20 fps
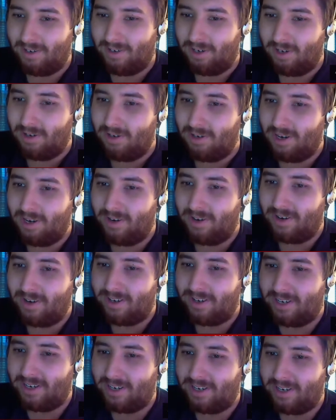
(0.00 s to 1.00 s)
Oh, because I
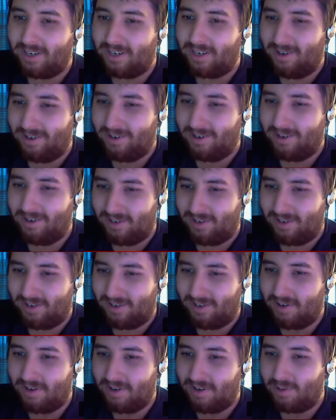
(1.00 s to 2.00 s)
saw something on
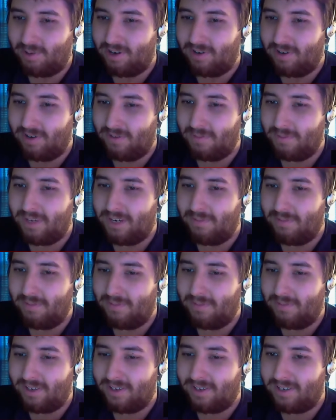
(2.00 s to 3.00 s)
Twitter from him that
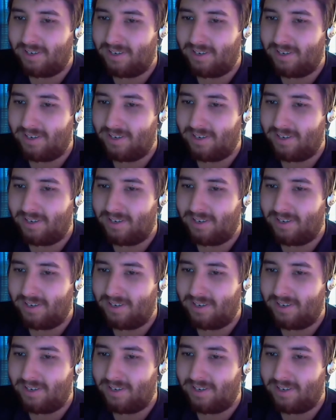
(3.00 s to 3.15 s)
said that.